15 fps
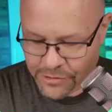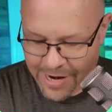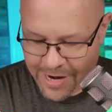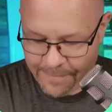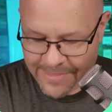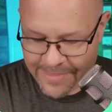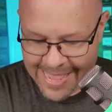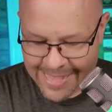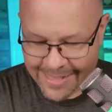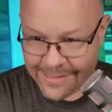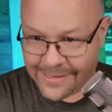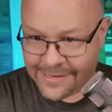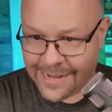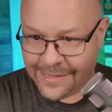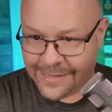drop that
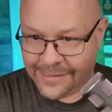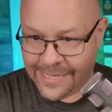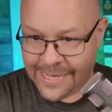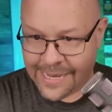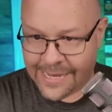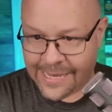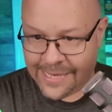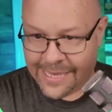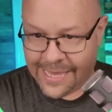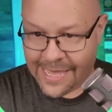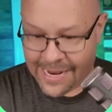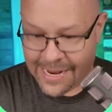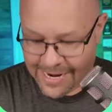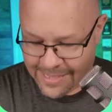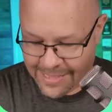link
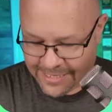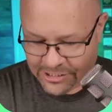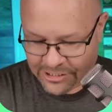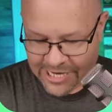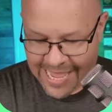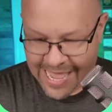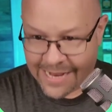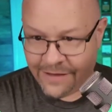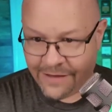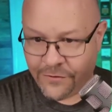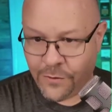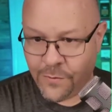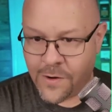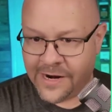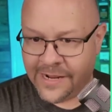again in the chat
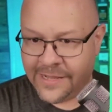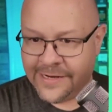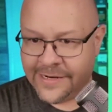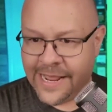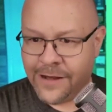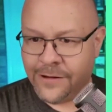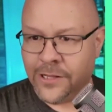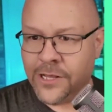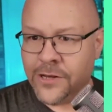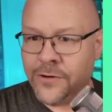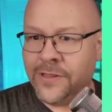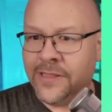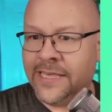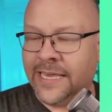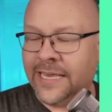if you wanted to
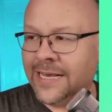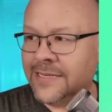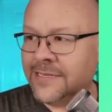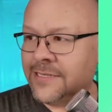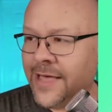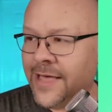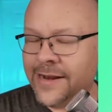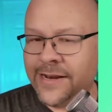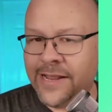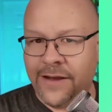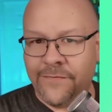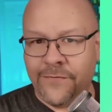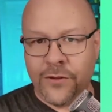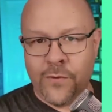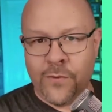download the slide
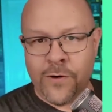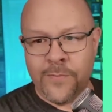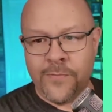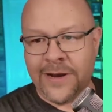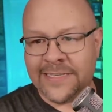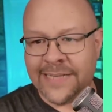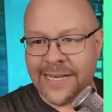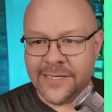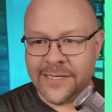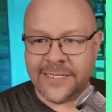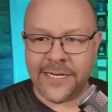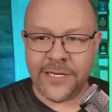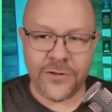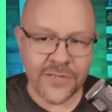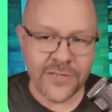deck for the WordPress
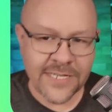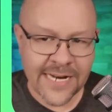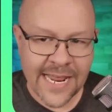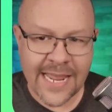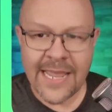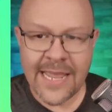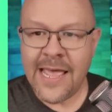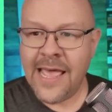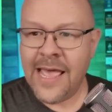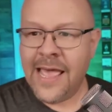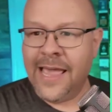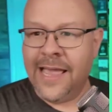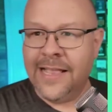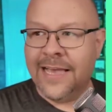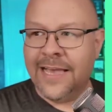agency news today.
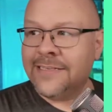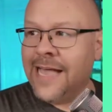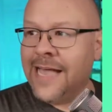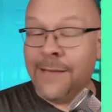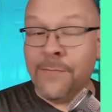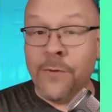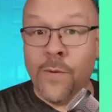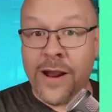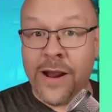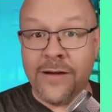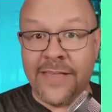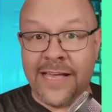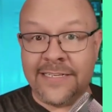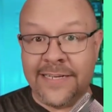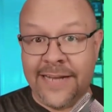And yes, I am aware
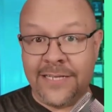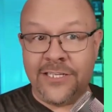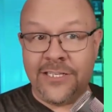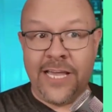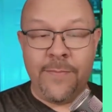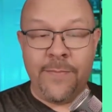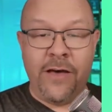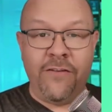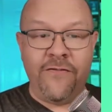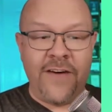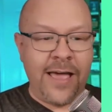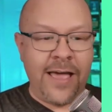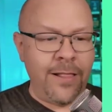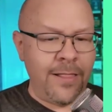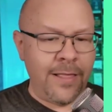that's an HTML
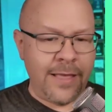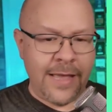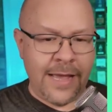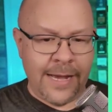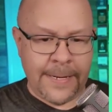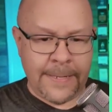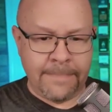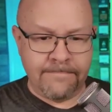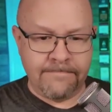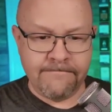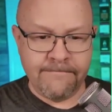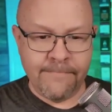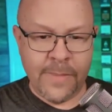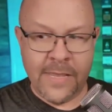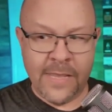file.
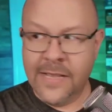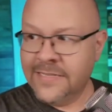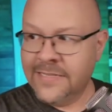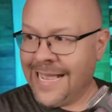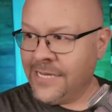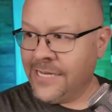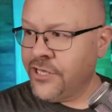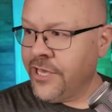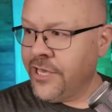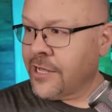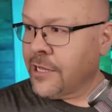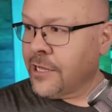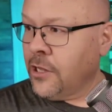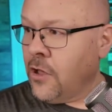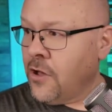It's actually a
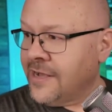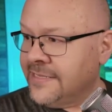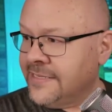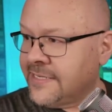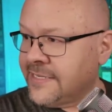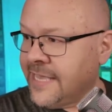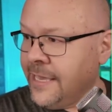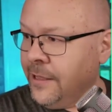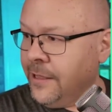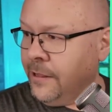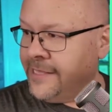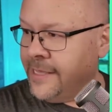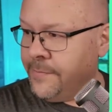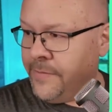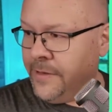Claude
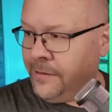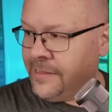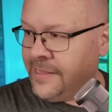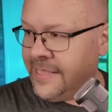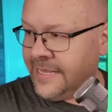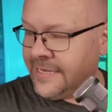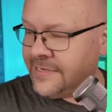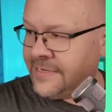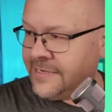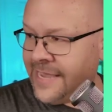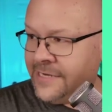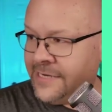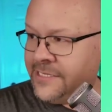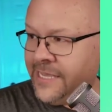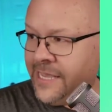skill that built this
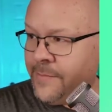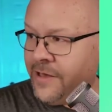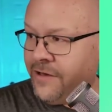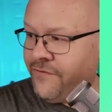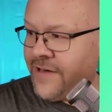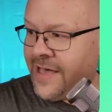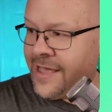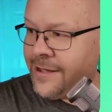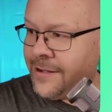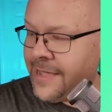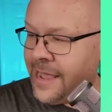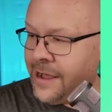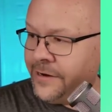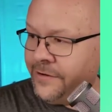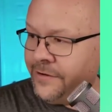HTML file
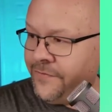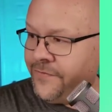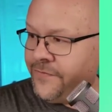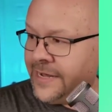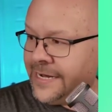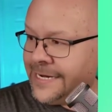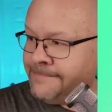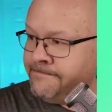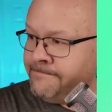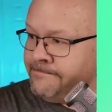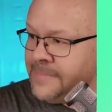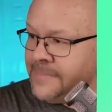out of the